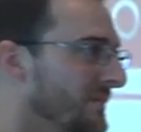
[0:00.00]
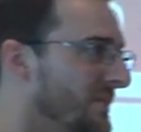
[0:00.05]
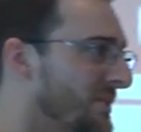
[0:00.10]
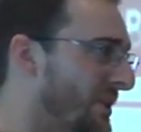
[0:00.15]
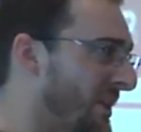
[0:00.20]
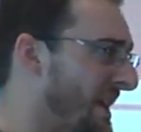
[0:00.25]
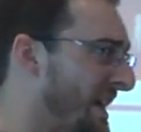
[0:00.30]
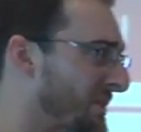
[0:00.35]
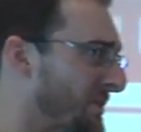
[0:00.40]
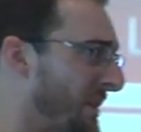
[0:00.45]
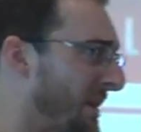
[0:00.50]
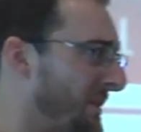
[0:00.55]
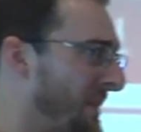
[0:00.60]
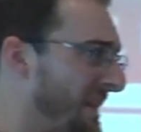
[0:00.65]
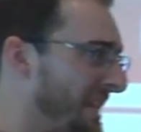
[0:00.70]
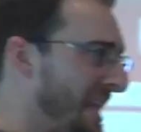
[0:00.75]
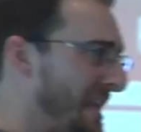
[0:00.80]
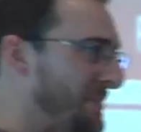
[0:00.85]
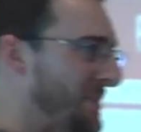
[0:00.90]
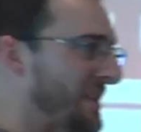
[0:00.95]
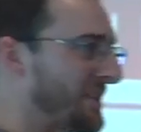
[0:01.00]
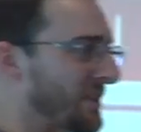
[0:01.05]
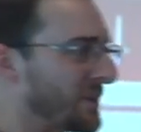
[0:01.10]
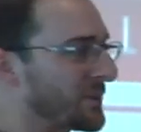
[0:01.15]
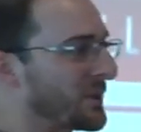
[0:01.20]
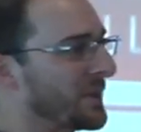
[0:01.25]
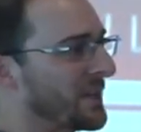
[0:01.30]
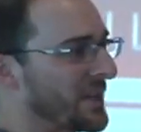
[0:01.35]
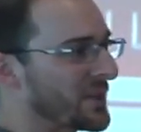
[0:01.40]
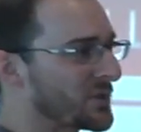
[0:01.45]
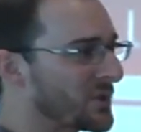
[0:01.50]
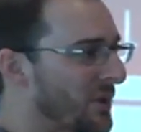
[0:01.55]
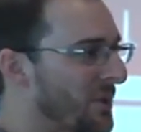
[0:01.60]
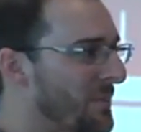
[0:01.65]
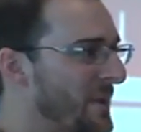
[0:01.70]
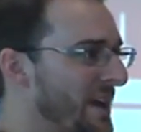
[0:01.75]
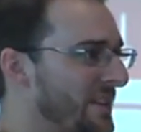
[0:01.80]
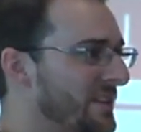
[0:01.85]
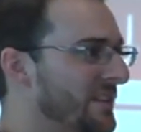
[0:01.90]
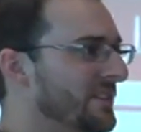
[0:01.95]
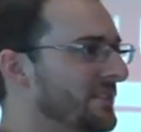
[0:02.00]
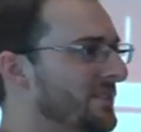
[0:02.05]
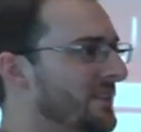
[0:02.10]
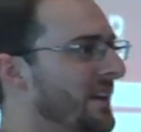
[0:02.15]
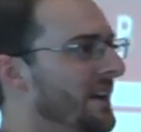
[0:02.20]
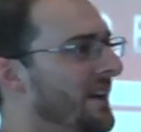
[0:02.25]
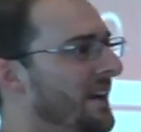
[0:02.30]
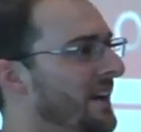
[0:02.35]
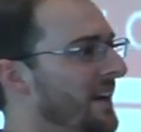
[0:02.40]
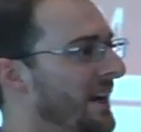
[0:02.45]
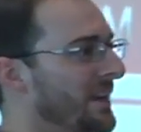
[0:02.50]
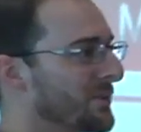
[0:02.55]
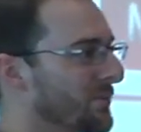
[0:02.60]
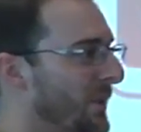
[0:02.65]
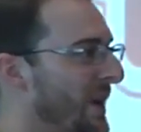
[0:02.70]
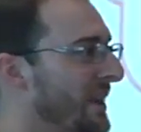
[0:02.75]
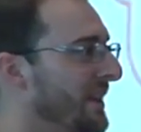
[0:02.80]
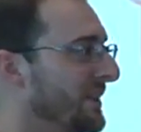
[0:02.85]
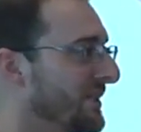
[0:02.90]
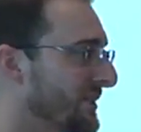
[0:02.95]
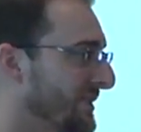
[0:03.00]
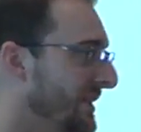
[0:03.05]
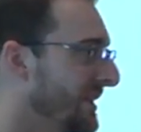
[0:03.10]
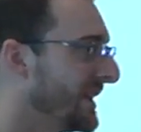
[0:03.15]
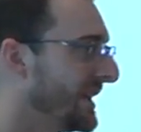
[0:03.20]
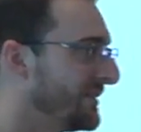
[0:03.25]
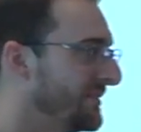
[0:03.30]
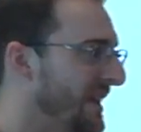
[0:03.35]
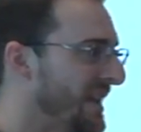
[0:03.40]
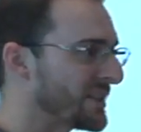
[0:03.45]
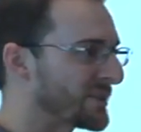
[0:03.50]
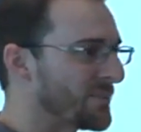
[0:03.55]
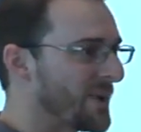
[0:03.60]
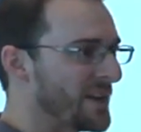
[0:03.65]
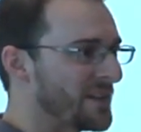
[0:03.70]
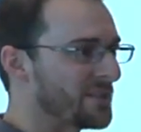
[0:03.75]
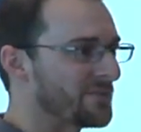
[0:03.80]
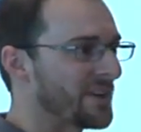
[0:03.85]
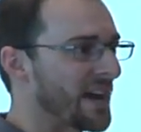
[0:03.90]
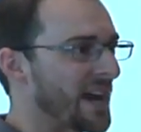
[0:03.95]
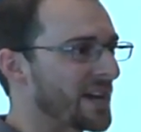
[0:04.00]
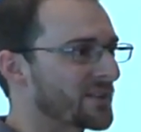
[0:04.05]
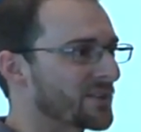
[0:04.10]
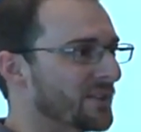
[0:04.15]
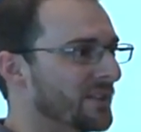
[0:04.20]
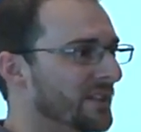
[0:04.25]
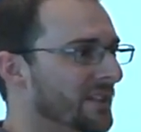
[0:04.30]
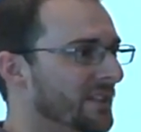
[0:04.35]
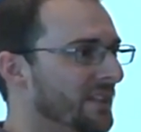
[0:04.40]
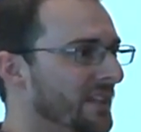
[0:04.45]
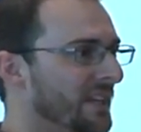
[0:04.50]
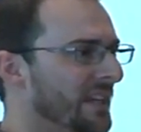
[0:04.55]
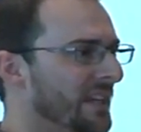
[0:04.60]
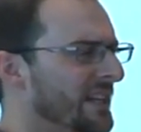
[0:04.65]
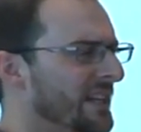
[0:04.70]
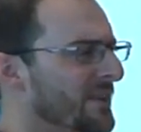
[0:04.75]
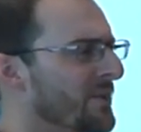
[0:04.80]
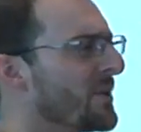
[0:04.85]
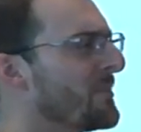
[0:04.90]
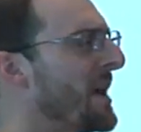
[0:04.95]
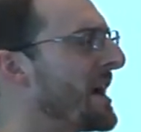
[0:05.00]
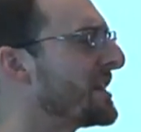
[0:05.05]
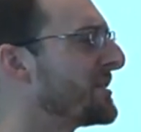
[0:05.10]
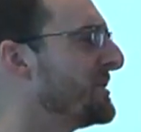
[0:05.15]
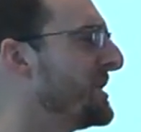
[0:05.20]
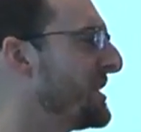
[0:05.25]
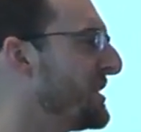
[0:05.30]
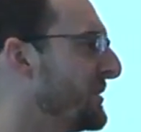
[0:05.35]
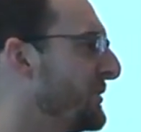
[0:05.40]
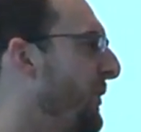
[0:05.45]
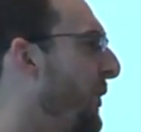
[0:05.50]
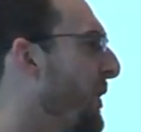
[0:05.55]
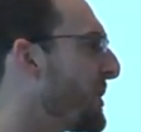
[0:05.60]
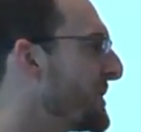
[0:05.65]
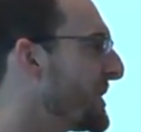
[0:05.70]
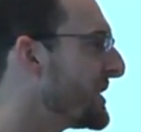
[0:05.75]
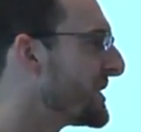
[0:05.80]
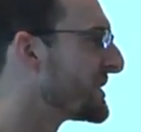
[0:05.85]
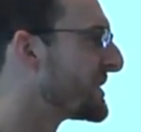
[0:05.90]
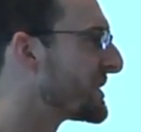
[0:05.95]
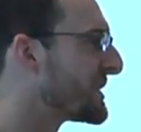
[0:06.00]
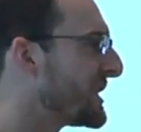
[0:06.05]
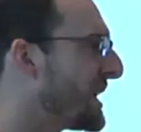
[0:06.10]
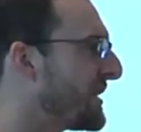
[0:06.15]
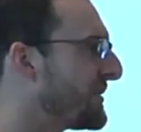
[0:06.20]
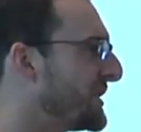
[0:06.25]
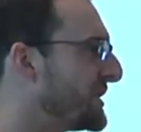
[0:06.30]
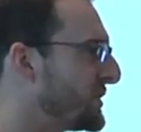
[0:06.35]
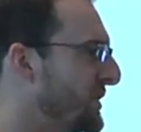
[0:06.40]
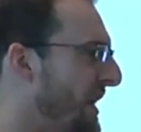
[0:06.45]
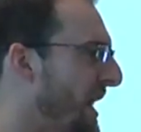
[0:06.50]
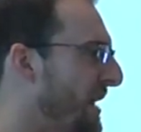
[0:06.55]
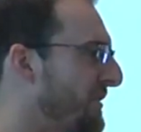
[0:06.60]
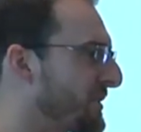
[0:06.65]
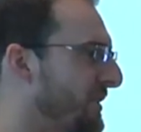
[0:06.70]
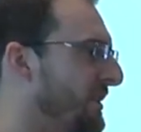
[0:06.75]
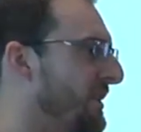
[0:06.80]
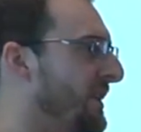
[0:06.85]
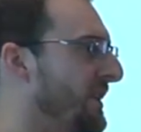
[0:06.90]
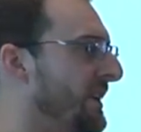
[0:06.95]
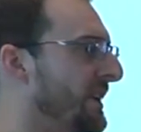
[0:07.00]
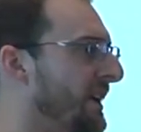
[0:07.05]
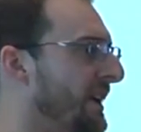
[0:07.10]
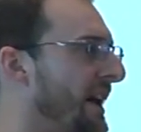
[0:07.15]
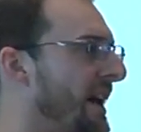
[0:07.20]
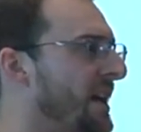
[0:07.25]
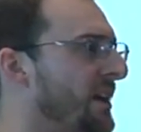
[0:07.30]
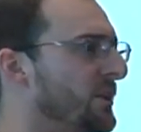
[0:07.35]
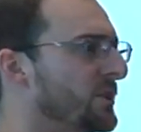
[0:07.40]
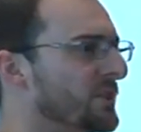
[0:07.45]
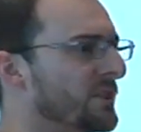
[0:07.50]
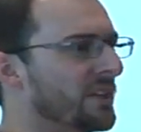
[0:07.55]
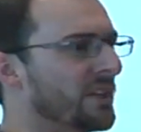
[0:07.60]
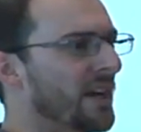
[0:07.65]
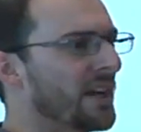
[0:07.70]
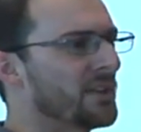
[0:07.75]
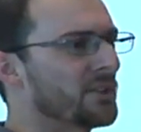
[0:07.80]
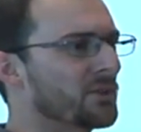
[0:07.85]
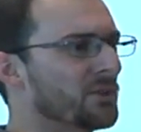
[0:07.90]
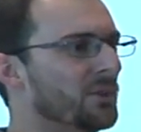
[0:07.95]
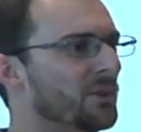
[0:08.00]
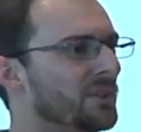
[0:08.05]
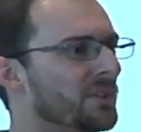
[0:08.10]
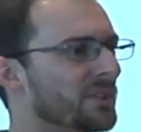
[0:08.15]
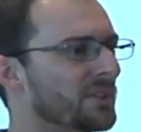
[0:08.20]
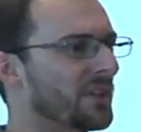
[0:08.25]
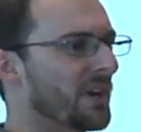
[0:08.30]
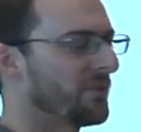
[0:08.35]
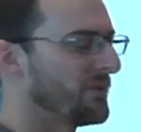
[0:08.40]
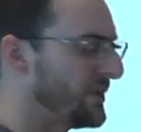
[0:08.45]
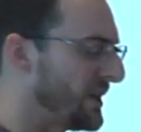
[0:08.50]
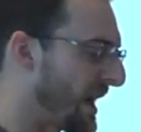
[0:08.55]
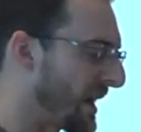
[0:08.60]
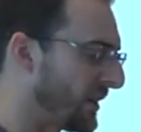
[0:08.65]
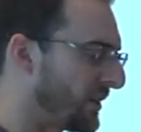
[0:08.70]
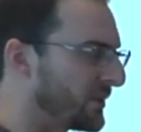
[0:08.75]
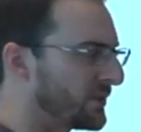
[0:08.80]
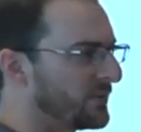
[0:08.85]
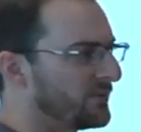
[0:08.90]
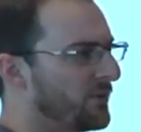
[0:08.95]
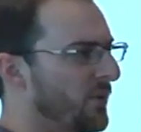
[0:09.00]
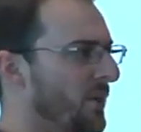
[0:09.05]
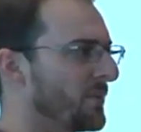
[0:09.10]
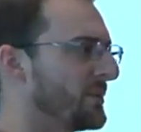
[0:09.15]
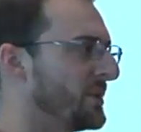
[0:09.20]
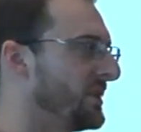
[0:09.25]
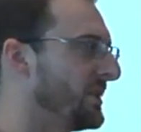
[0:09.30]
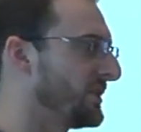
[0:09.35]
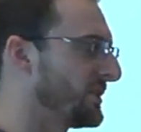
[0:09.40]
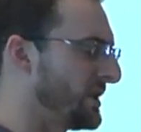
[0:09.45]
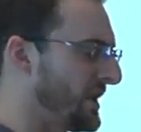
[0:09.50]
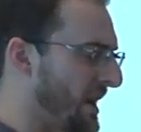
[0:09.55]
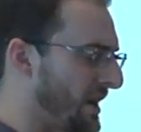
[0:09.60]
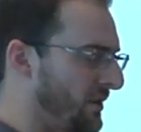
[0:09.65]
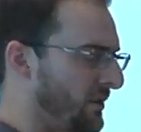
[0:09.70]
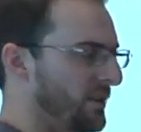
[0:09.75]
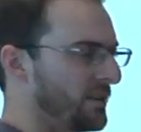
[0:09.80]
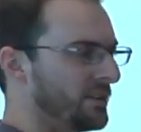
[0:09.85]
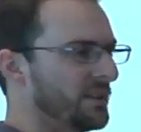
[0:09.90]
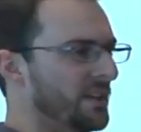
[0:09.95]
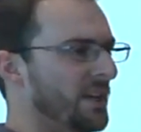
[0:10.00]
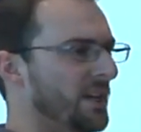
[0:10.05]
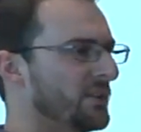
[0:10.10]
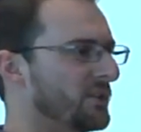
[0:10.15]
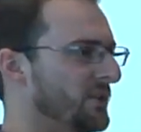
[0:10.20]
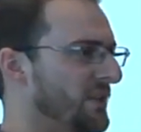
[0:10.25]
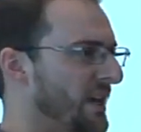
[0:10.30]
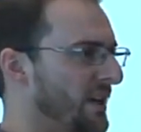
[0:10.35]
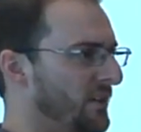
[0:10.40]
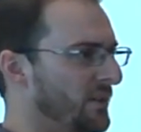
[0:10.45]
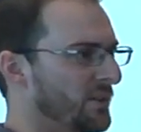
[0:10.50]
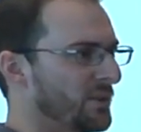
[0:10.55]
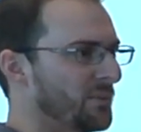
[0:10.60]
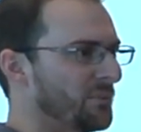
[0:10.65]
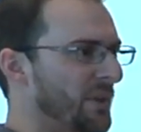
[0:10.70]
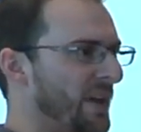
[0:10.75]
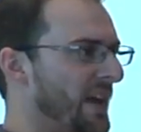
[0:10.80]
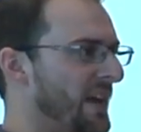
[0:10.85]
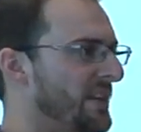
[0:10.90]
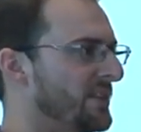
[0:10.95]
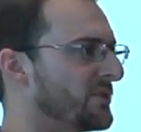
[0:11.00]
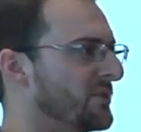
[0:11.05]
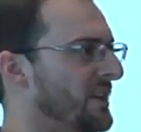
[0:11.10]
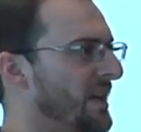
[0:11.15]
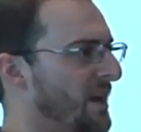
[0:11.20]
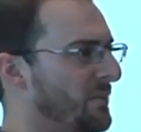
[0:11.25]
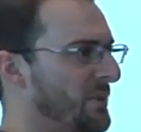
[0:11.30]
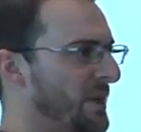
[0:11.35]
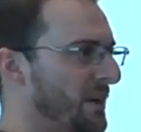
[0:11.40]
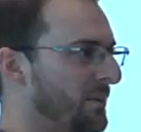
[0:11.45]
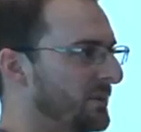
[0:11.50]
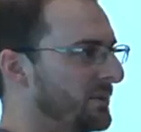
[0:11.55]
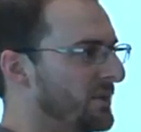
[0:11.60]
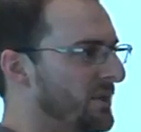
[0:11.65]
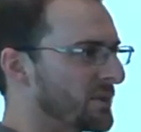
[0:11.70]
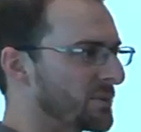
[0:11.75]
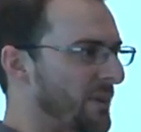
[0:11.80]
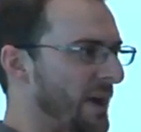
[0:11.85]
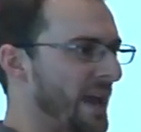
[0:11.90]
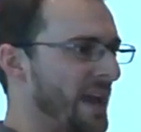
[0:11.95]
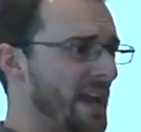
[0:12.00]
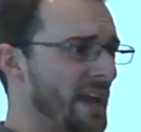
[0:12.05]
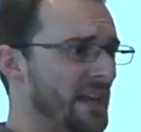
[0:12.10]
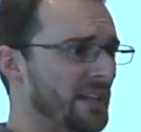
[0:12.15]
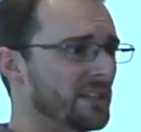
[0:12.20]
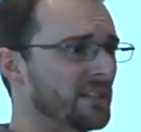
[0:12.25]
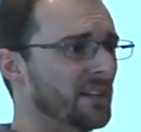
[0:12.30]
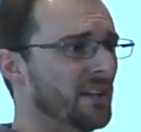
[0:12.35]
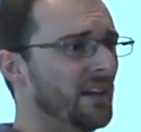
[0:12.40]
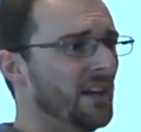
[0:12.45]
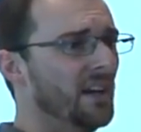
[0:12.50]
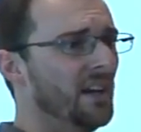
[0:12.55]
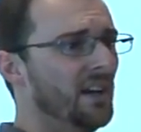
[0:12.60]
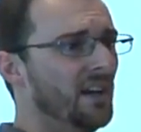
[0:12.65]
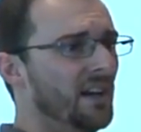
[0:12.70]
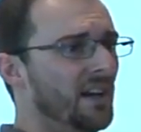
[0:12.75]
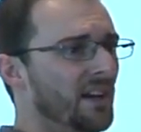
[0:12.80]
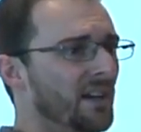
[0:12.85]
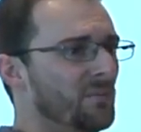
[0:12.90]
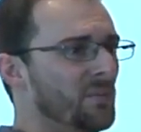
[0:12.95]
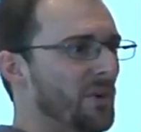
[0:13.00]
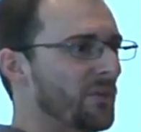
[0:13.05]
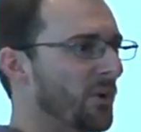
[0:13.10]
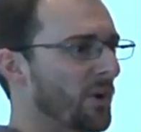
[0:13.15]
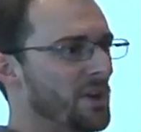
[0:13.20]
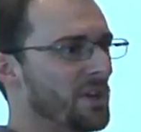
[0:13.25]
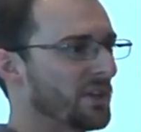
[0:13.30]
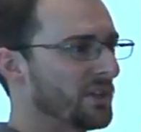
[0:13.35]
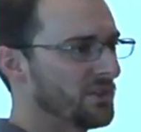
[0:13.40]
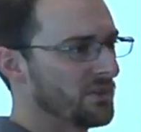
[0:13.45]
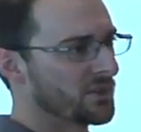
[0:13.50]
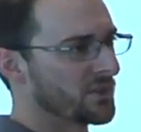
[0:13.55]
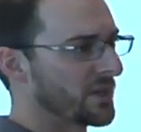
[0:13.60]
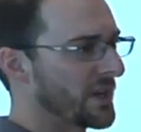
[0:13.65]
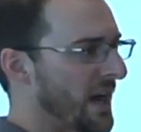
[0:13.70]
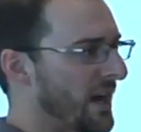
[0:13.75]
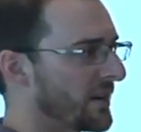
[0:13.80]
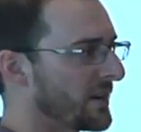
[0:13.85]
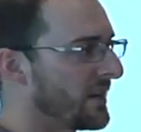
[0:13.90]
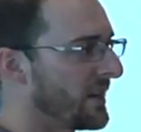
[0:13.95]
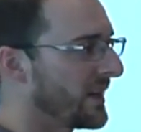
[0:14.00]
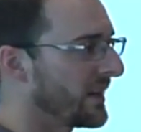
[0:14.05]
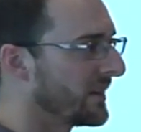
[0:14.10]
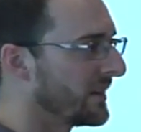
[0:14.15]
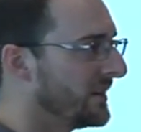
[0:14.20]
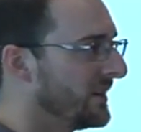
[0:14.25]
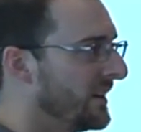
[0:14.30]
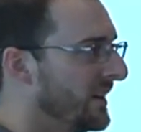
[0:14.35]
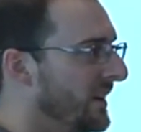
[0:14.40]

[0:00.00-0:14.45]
So that's why we keep in the traditional methods as well as the advanced manufacturing. It reminds me of the formulas and stuff that you have to learn in college and high school and stuff. You got to learn the formulas, you got to learn this, you got to learn the base, you got to be able to do this by hand before you can use your calculator.